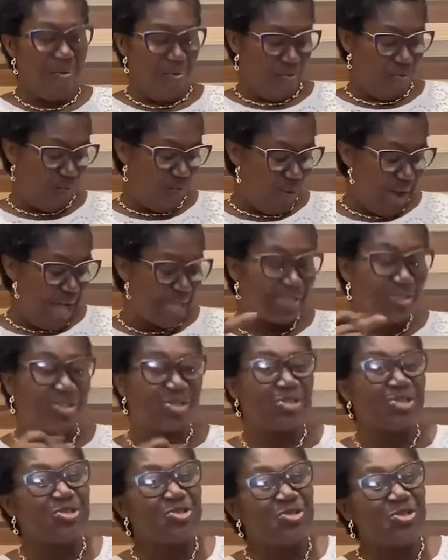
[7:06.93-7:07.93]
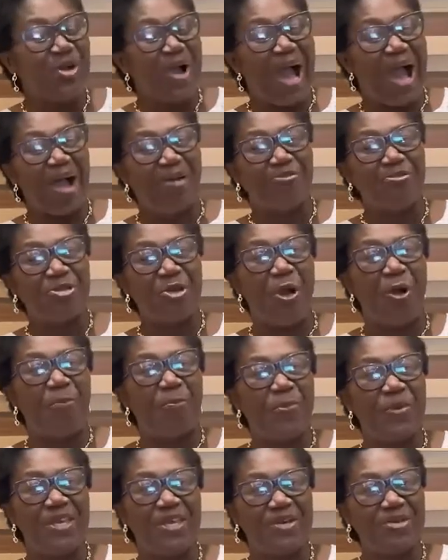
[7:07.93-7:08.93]
once you have your
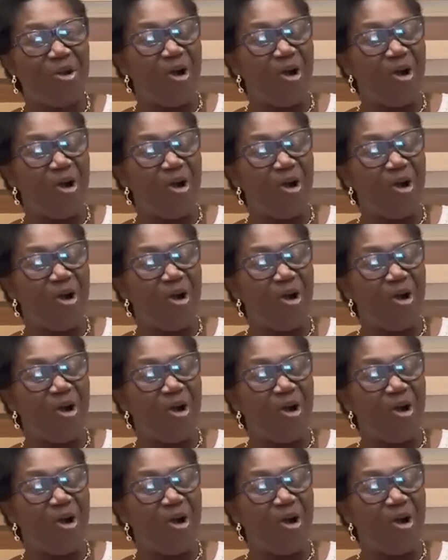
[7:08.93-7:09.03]
pin